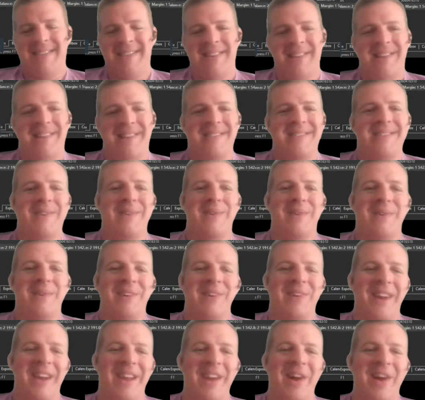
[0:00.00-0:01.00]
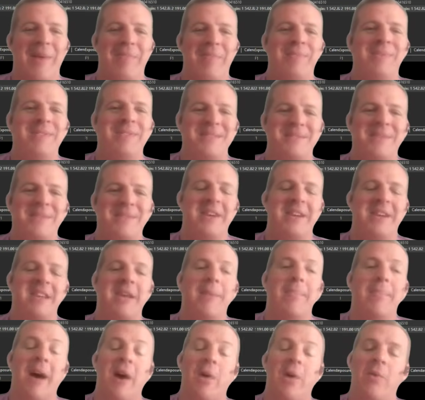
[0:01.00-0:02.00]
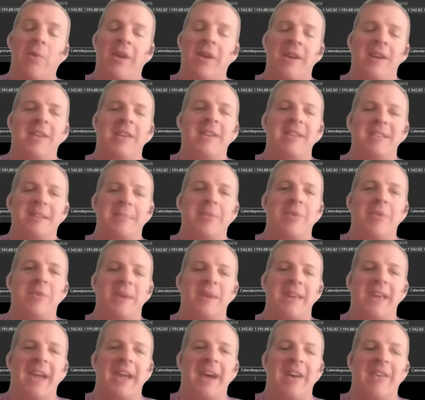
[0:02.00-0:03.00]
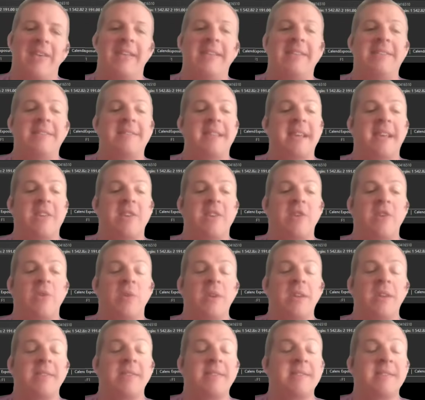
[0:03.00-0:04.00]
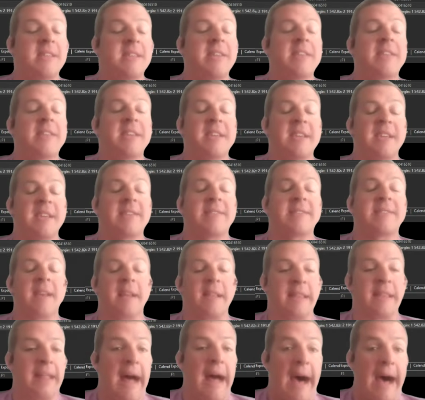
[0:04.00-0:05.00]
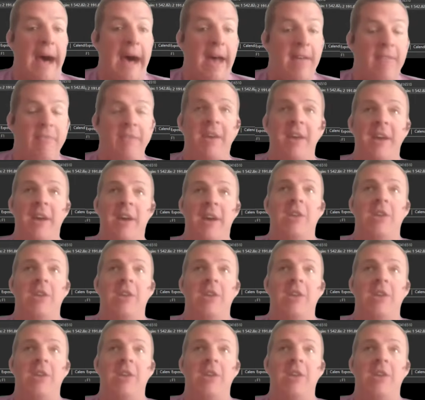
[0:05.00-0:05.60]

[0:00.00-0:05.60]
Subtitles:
Yes, sir. So a great opportunity about running a demo account is that you can see things live.